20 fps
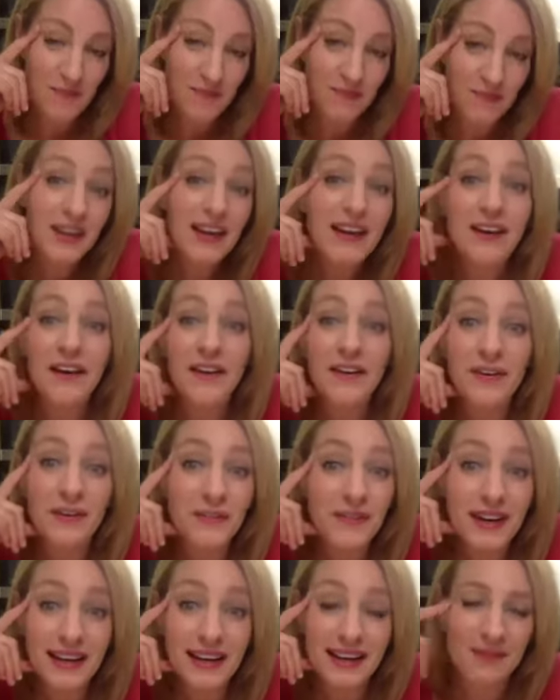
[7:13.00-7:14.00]
Another
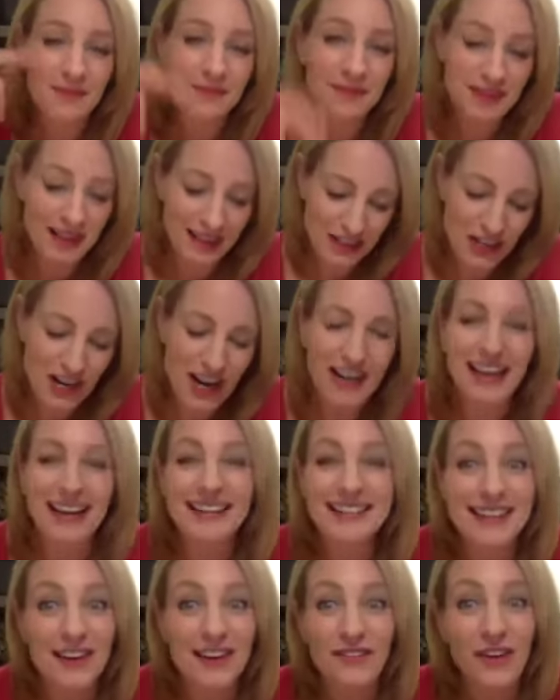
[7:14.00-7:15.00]
one, I'm like checking
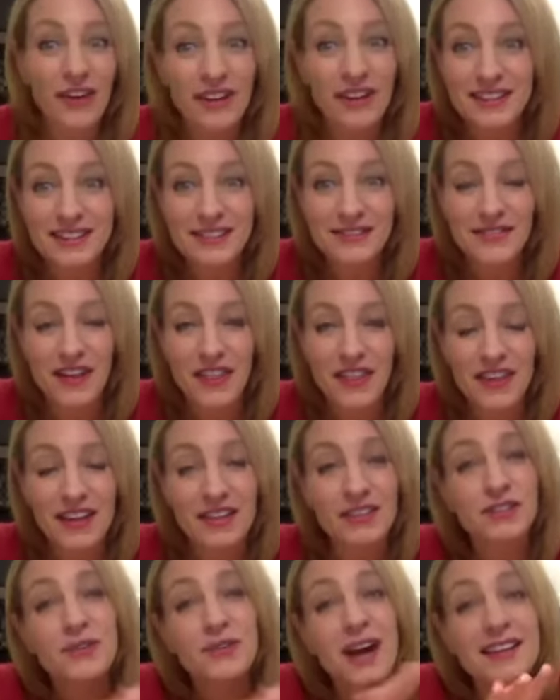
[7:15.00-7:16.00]
because I have all these fun
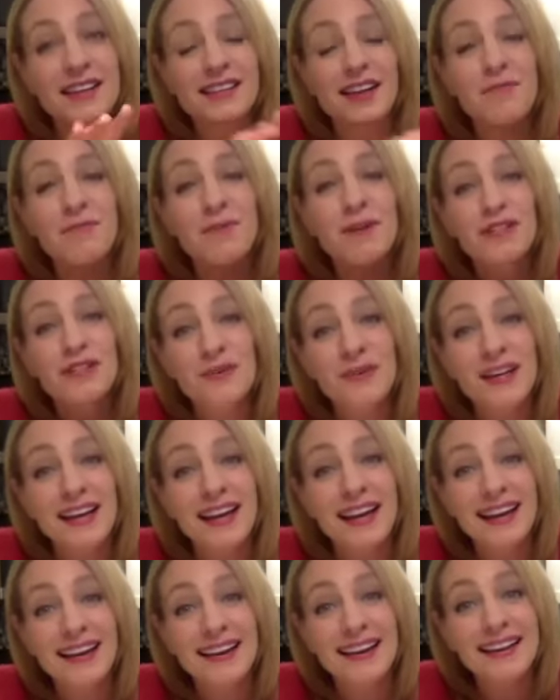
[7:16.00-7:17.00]
things. You guys, I've been doing
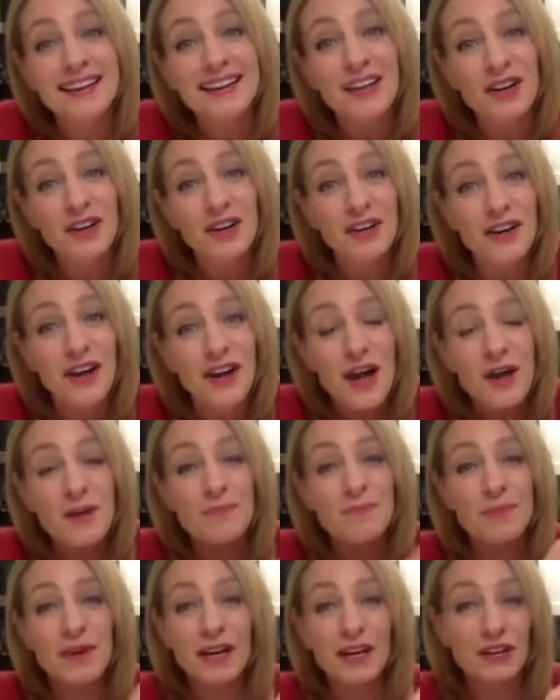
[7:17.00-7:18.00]
a little
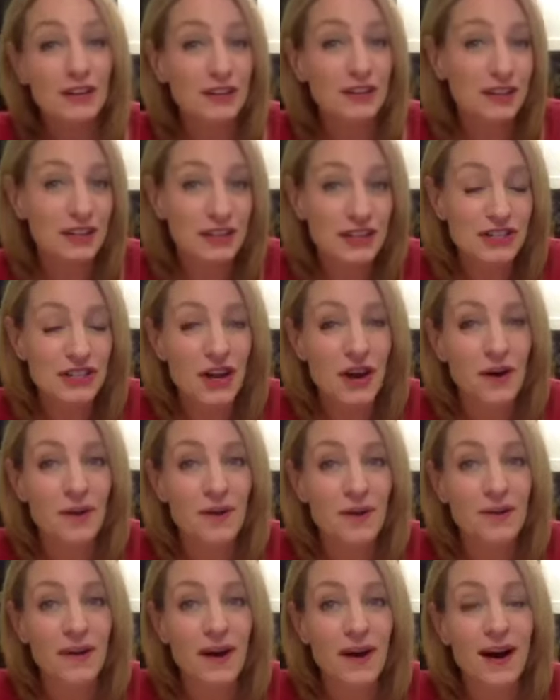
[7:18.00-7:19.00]
mini cooking
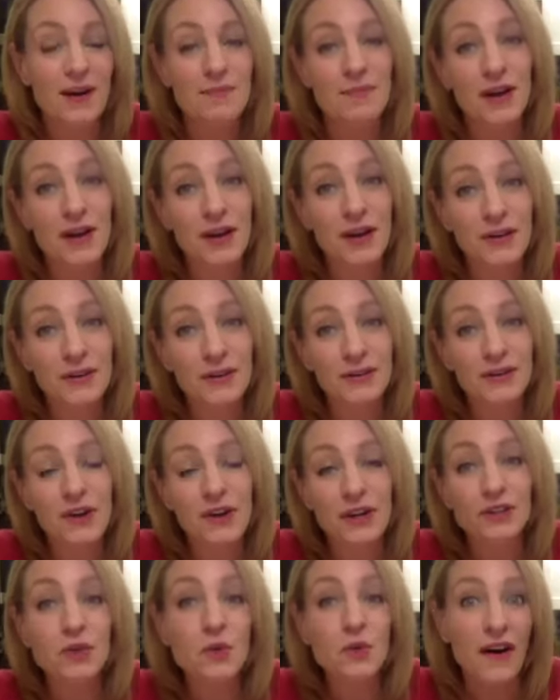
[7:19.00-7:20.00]
show on my own
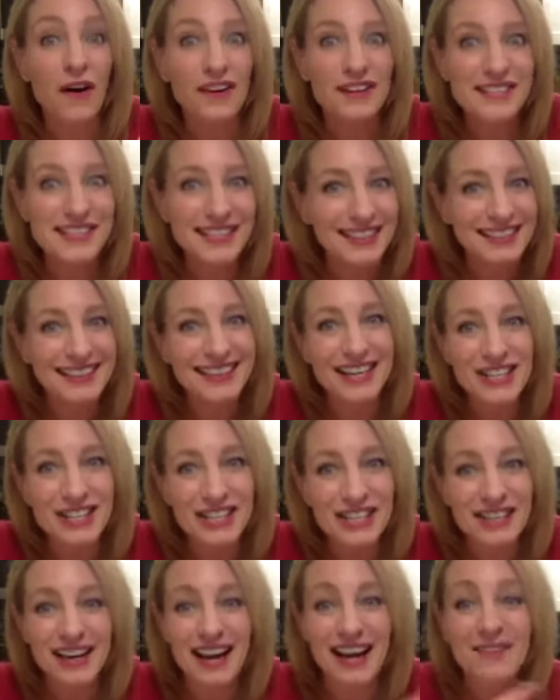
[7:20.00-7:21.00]
called Florentine
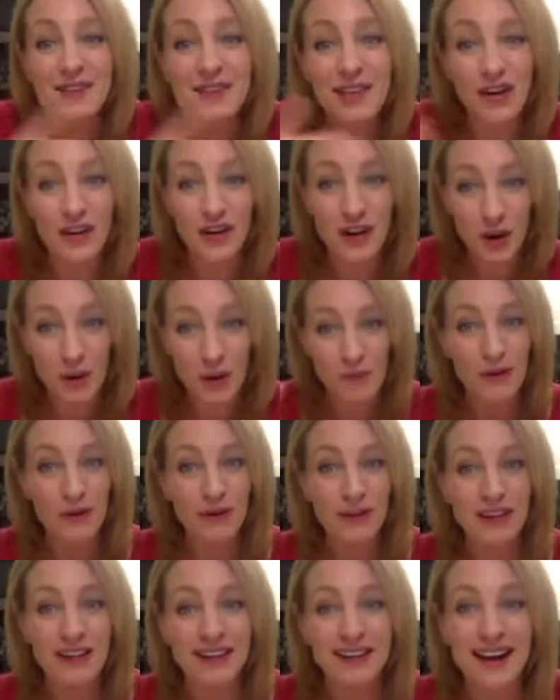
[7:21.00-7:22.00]
Kitchen. I'm here in
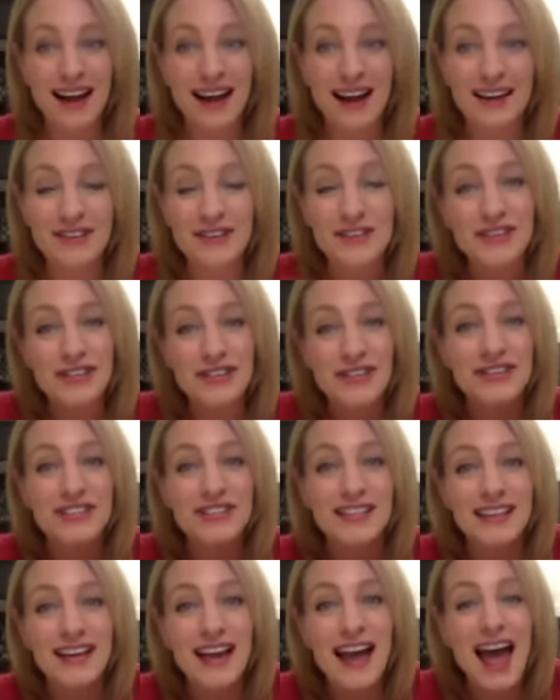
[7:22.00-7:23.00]
Hoboken, New
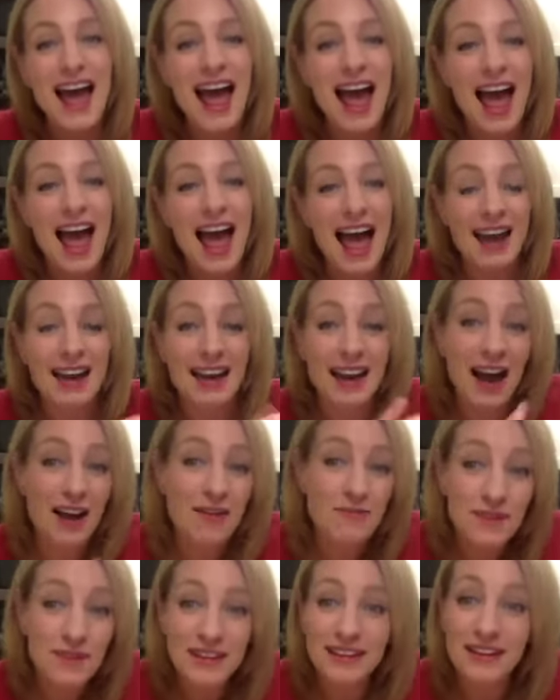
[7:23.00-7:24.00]
Jersey. And
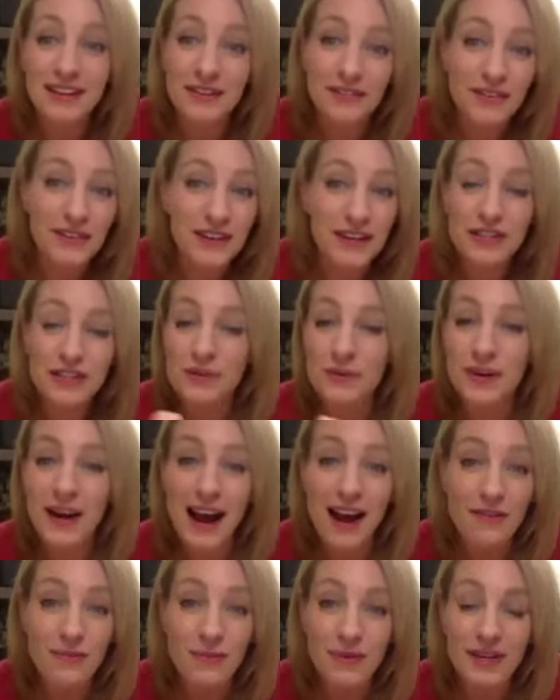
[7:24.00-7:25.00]
I've been here for like
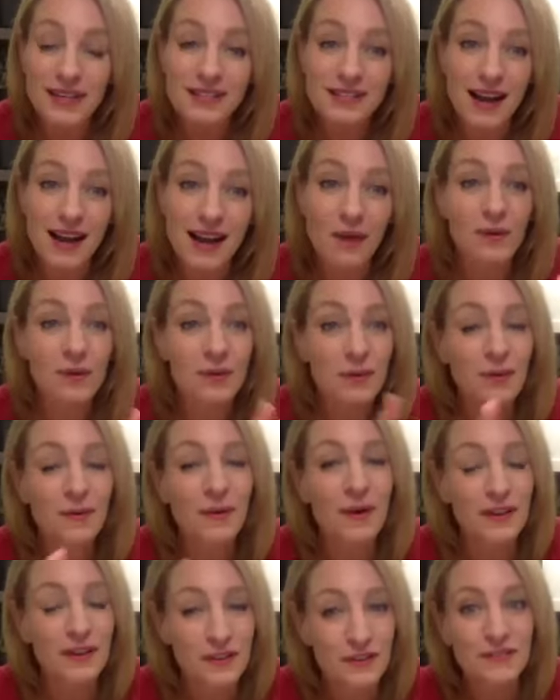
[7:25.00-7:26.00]
2.5 weeks now. We were
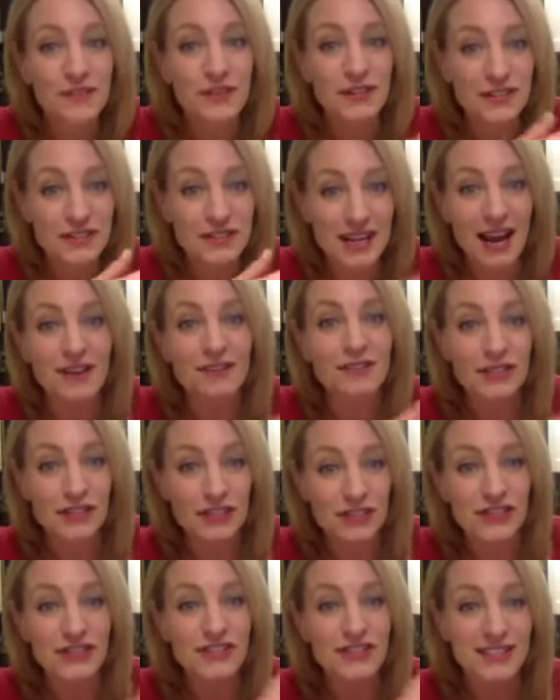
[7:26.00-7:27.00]
one of the first towns in
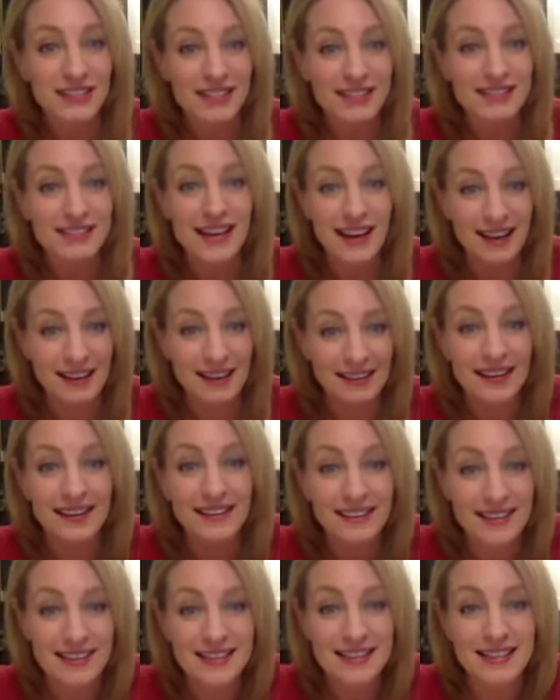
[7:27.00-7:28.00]
Jersey to say, like,
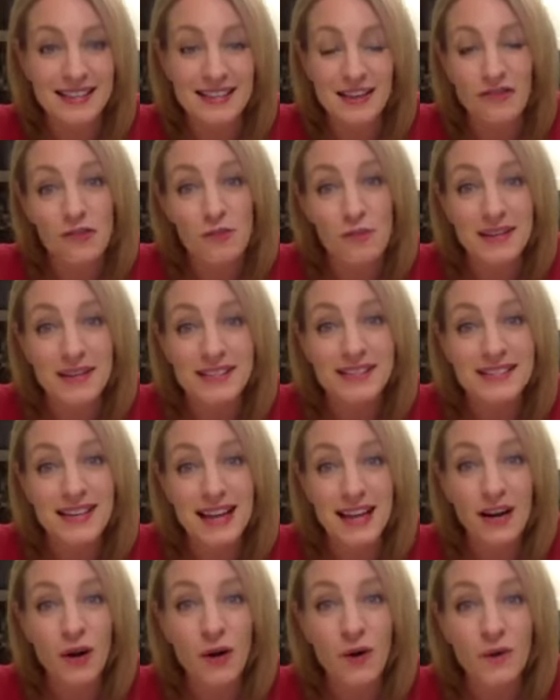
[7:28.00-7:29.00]
let's everybody
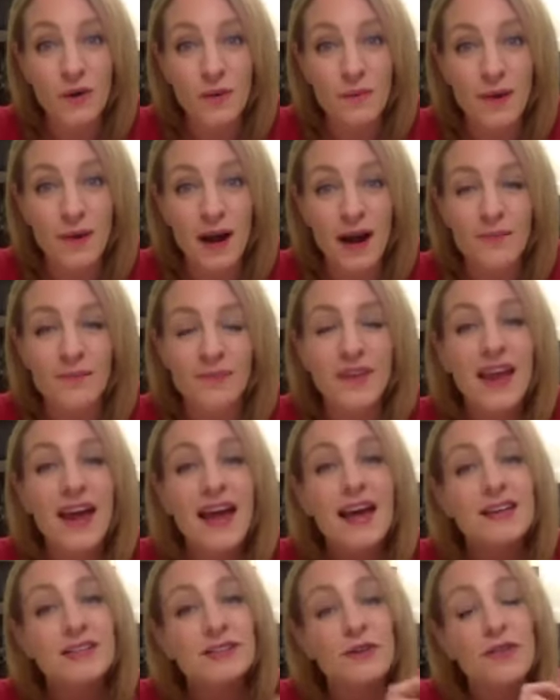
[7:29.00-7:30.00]
stay at home.
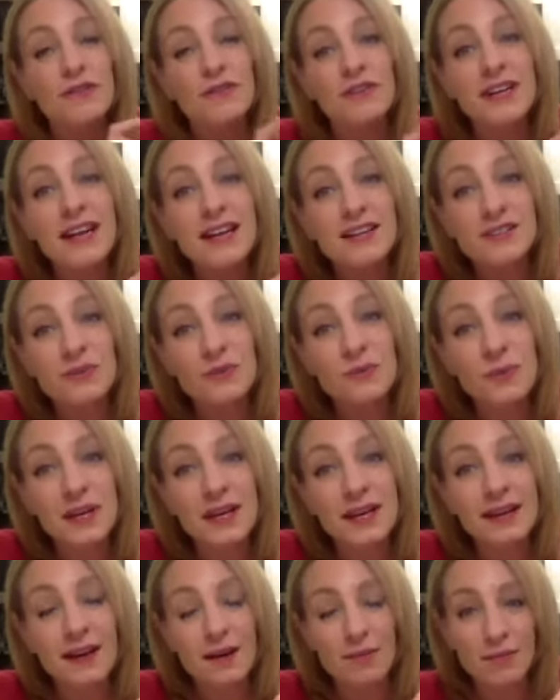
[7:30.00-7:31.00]
So 3 days a
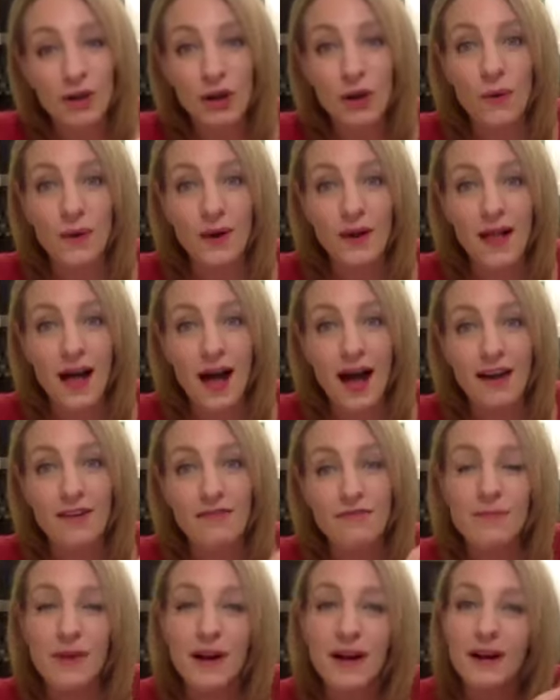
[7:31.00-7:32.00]
week, I've been going live
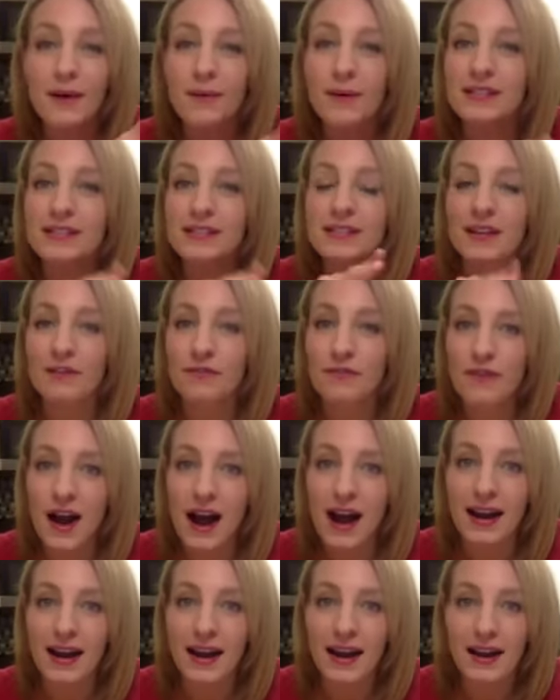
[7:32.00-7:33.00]
Monday, Wednesday,
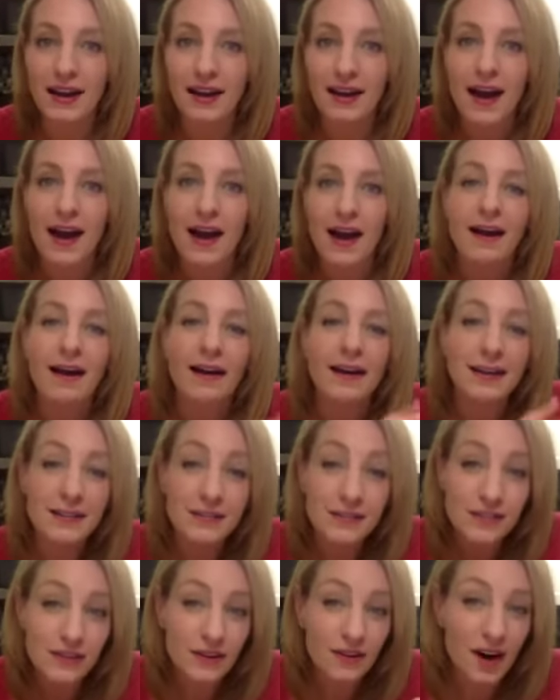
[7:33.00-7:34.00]
Friday on
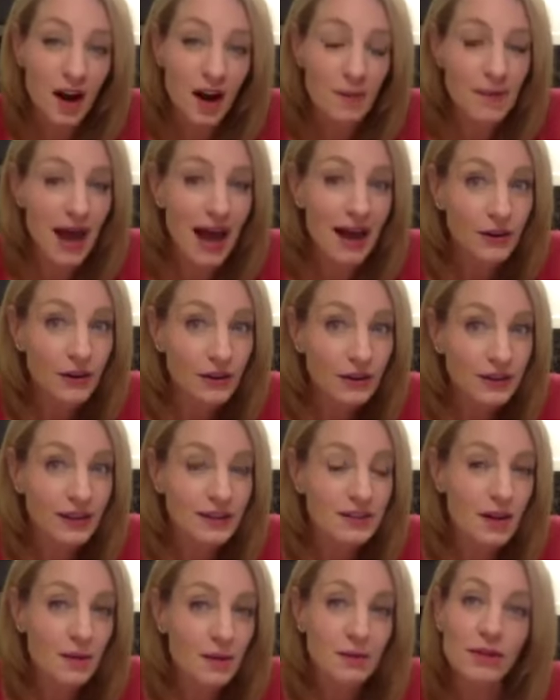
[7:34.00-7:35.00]
Instagram at Cooking
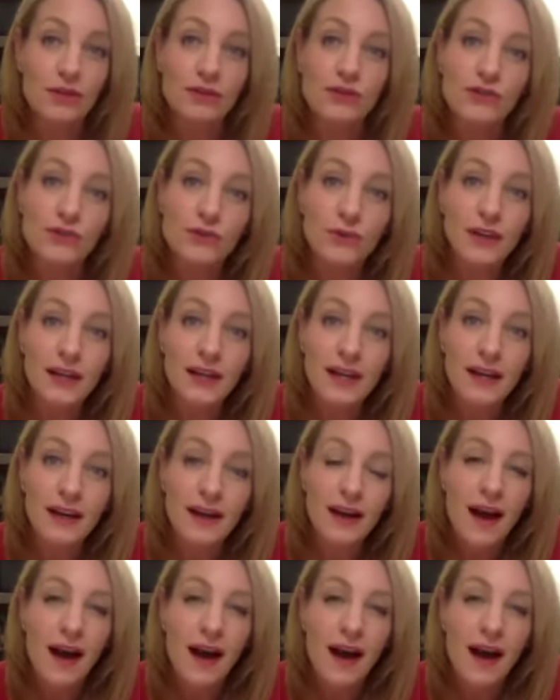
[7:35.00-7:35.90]
W Julie.